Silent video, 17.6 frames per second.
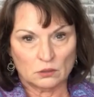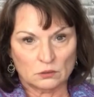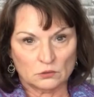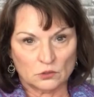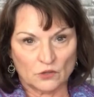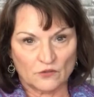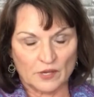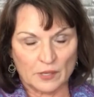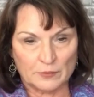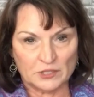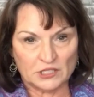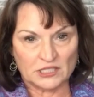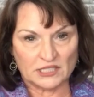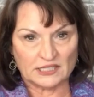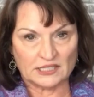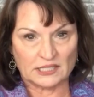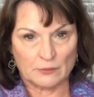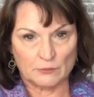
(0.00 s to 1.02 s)
November,
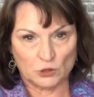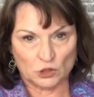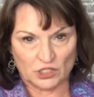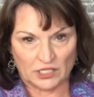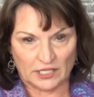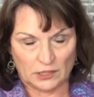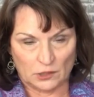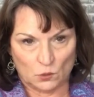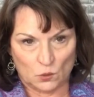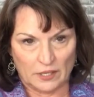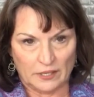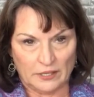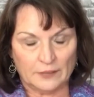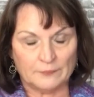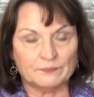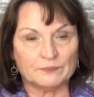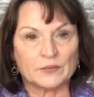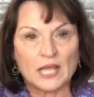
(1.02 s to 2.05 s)
December,
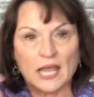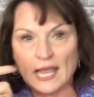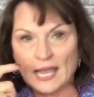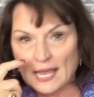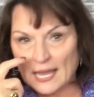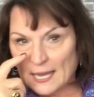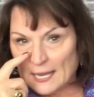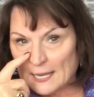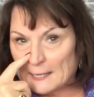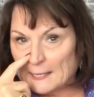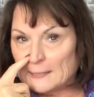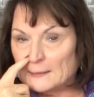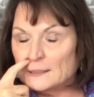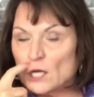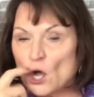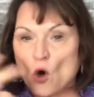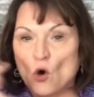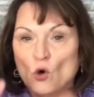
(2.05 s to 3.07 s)
January. And
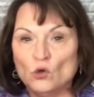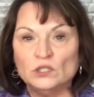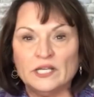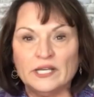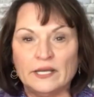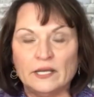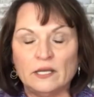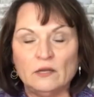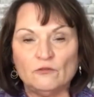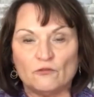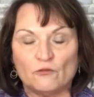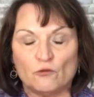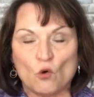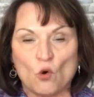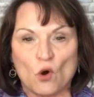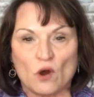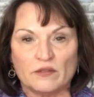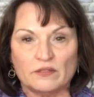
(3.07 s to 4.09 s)
only
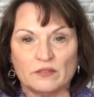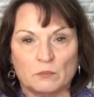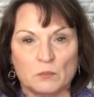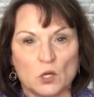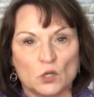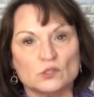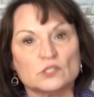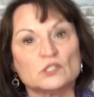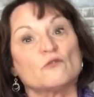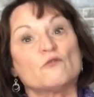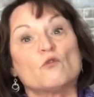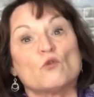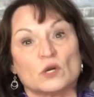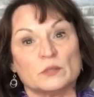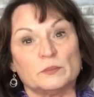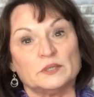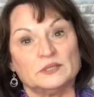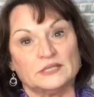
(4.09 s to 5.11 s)
for the most
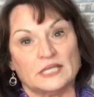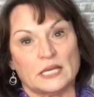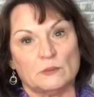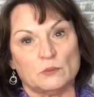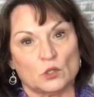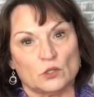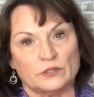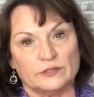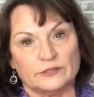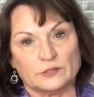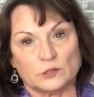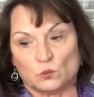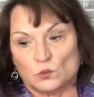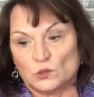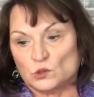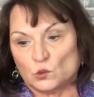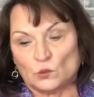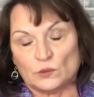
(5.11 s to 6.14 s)
affordable neighborhoods,
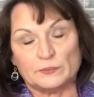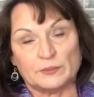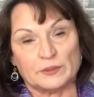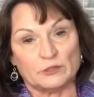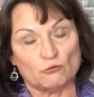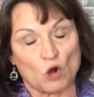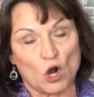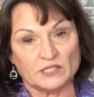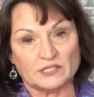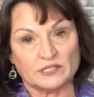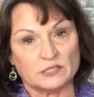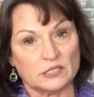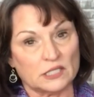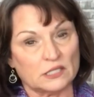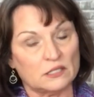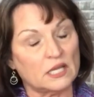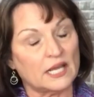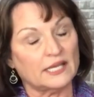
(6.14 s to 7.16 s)
which would be
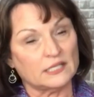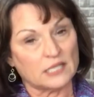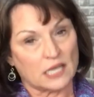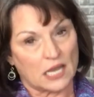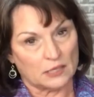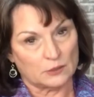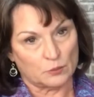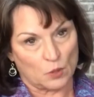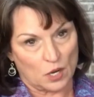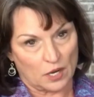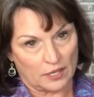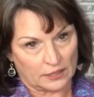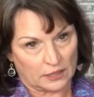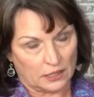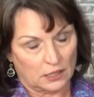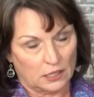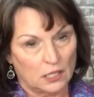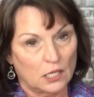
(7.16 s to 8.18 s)
Roslindale and Hyde Park.
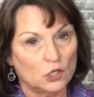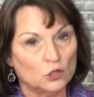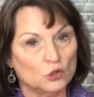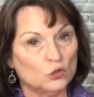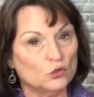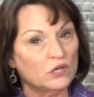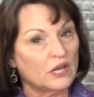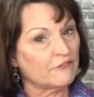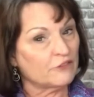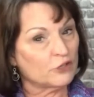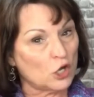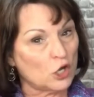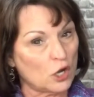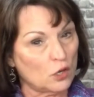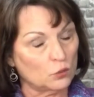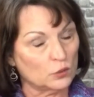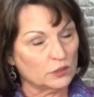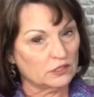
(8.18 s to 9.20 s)
You never
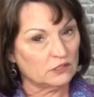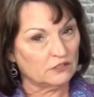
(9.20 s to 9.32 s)
know where you'll